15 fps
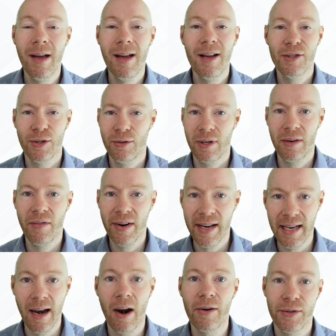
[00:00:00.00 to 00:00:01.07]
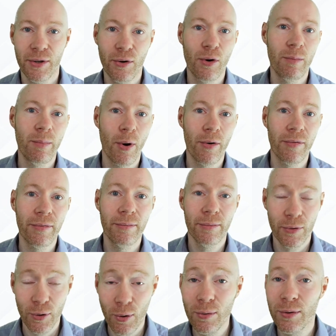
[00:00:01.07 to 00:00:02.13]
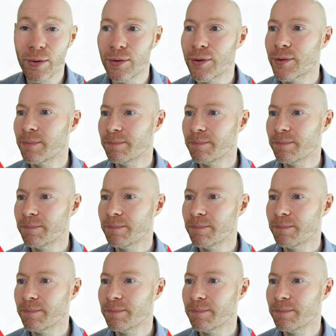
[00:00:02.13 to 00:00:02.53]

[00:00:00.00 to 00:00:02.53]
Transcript: certainly for any large group of users.